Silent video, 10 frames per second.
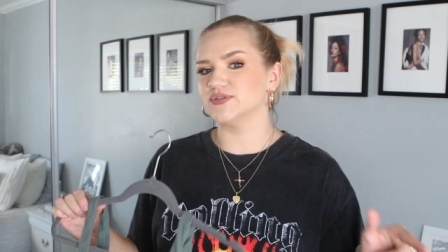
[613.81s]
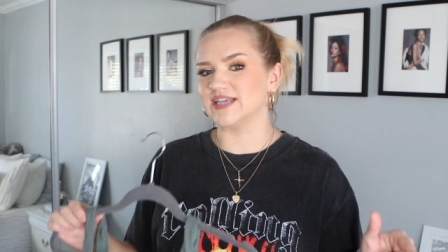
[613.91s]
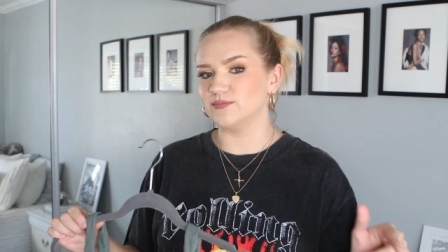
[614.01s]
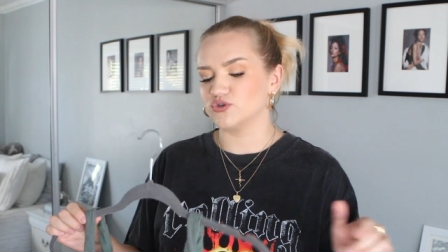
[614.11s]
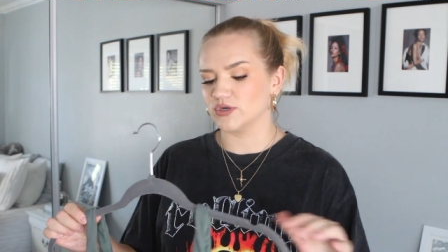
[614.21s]
those
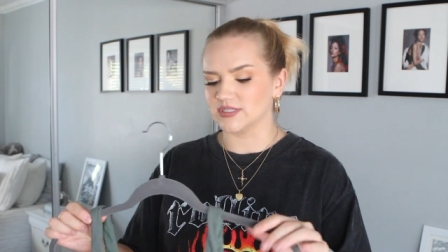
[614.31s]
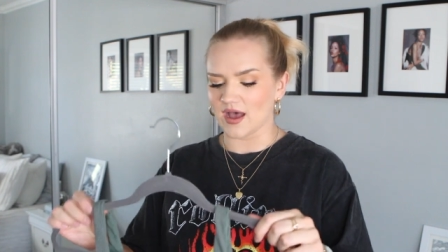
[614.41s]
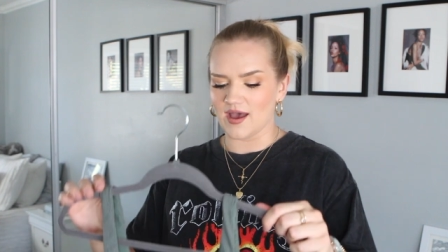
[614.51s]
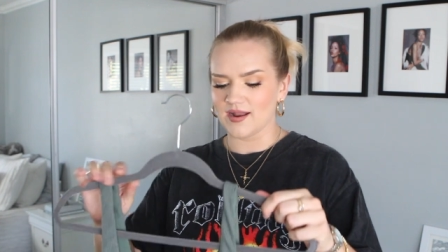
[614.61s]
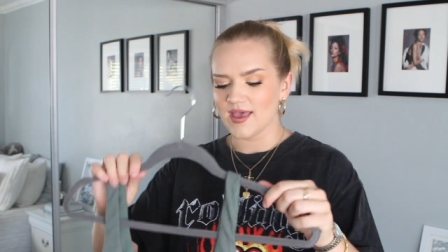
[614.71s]
same shorts
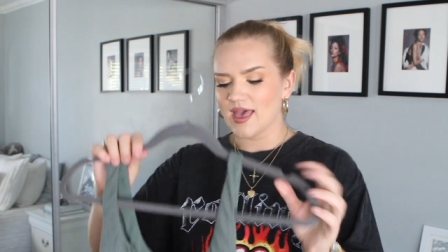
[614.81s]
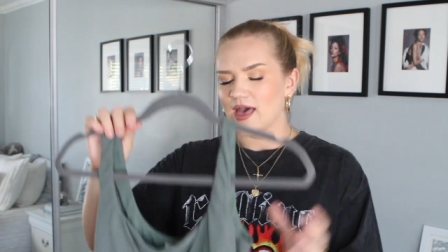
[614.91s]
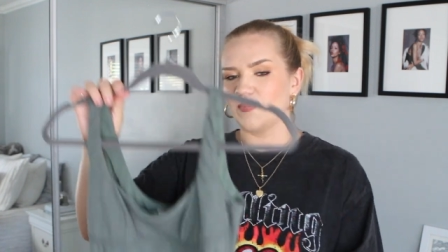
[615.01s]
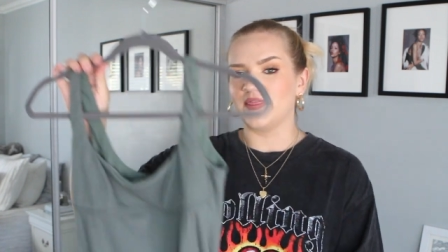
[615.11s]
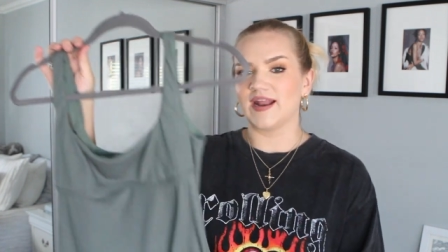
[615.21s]
on,
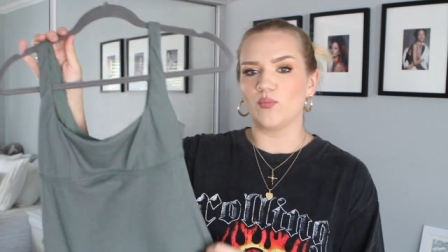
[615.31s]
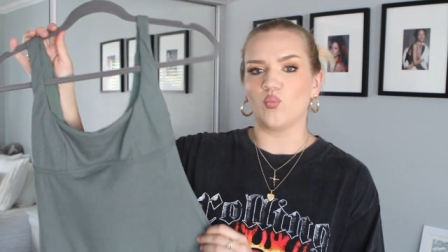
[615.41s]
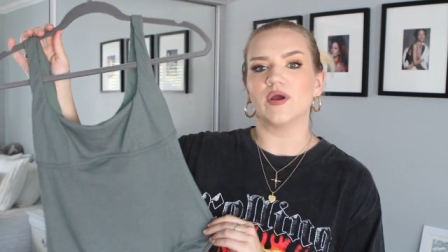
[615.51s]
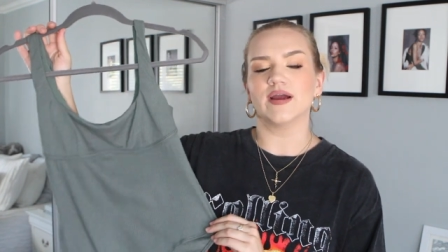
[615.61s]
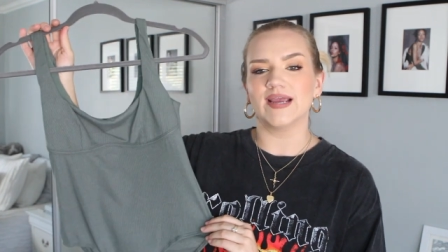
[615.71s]
but then
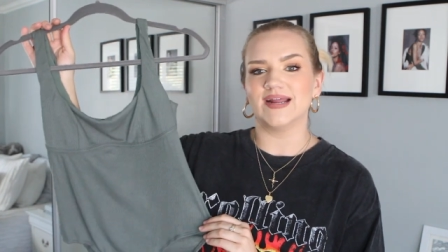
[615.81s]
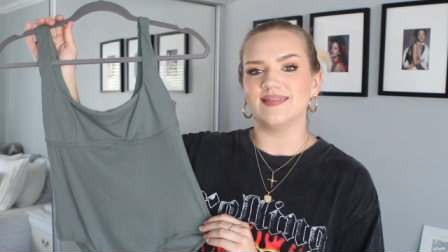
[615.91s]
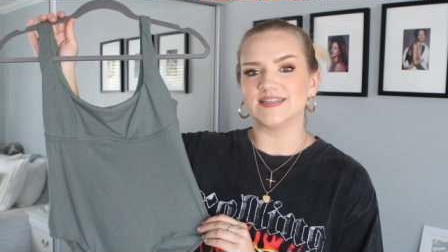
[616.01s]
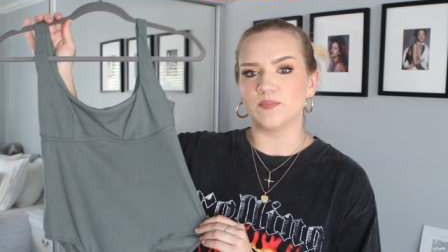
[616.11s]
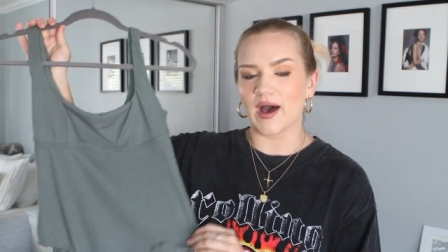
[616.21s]
I'm wearing
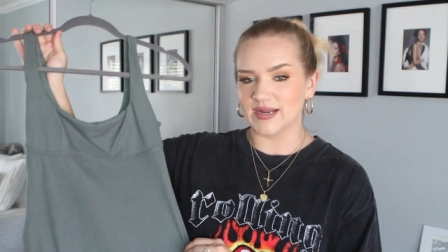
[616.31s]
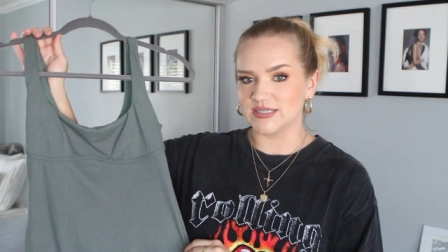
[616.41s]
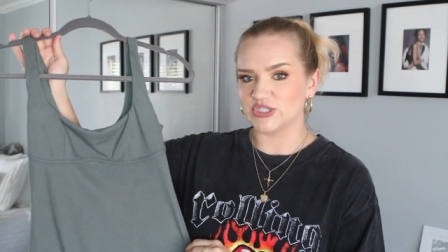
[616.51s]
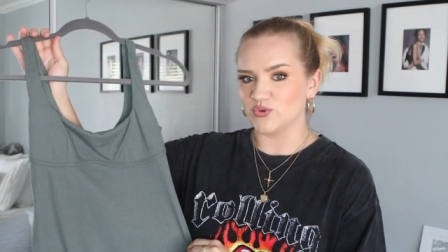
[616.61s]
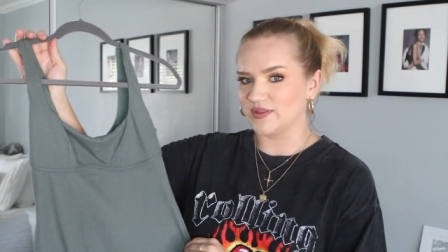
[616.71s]
this
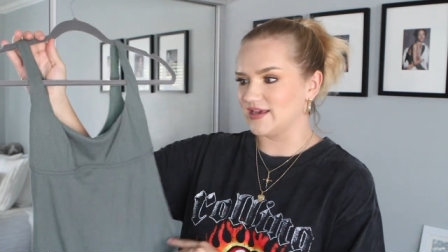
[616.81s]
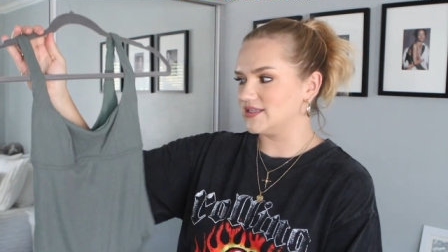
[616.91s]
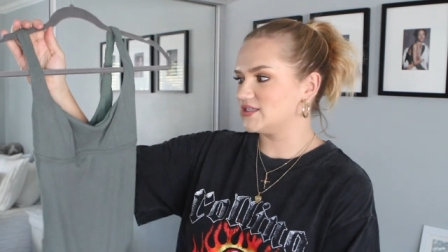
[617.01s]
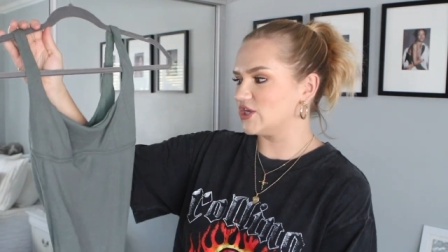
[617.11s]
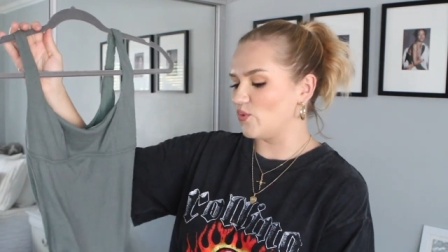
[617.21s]
bodysuit with
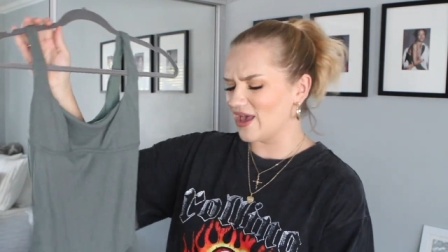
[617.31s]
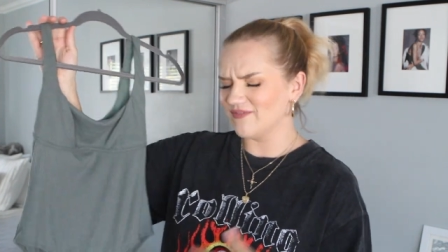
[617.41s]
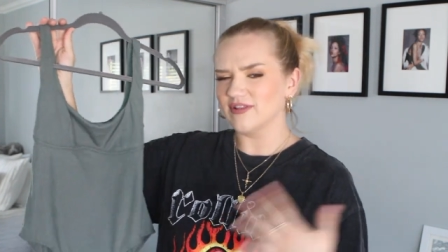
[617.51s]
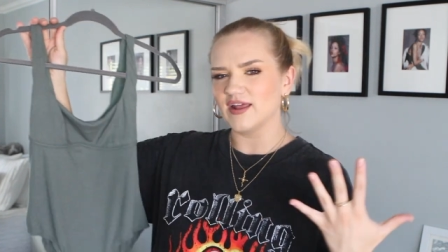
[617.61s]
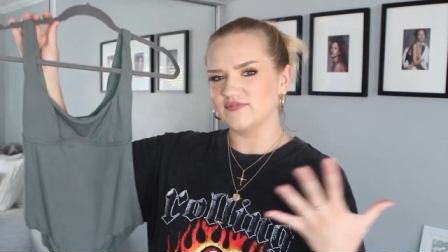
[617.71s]
it. So we
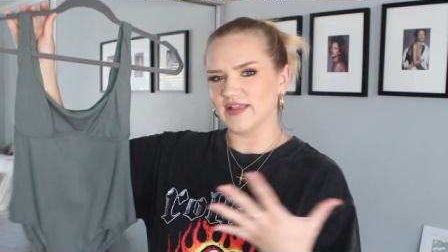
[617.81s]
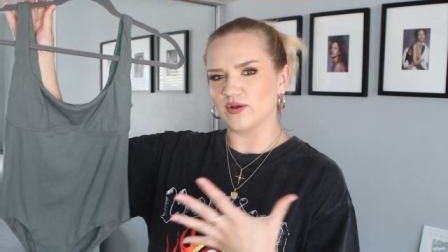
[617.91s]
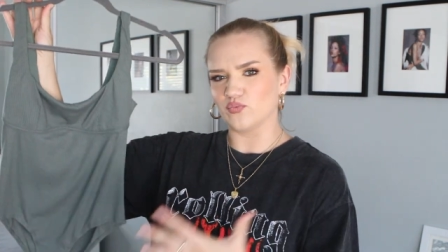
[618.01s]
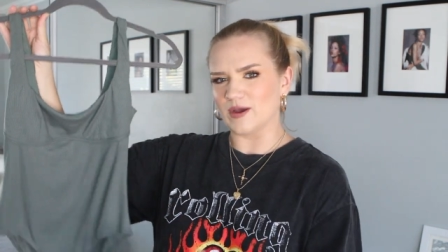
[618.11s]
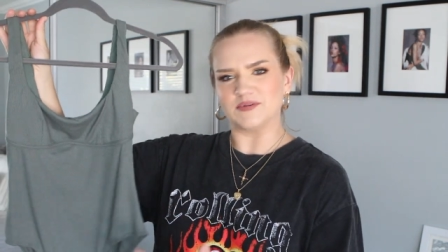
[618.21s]
have a lot of
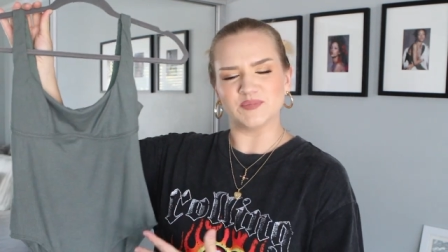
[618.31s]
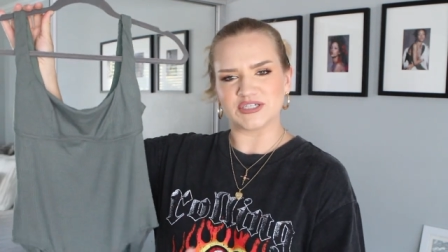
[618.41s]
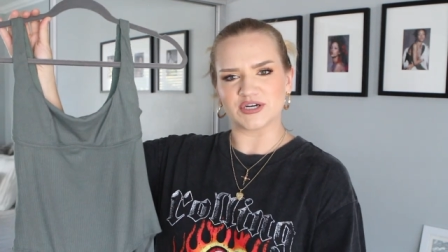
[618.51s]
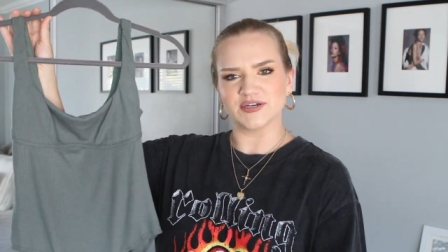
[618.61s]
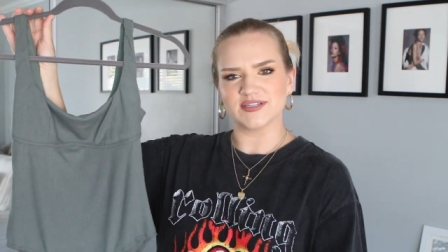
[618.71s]
like ribbed
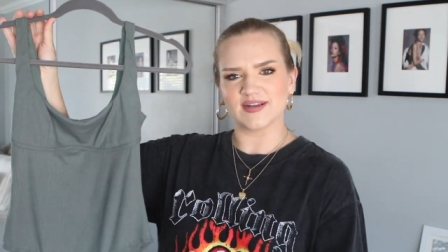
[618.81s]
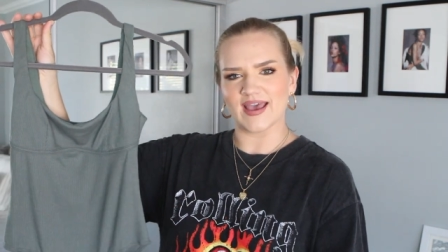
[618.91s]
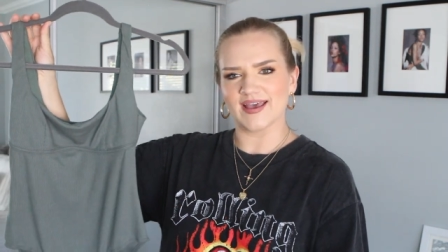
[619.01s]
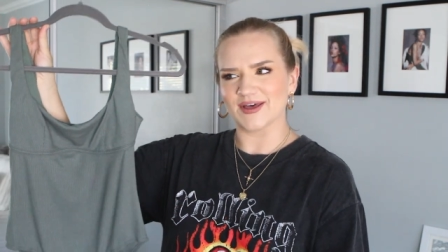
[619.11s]
material today.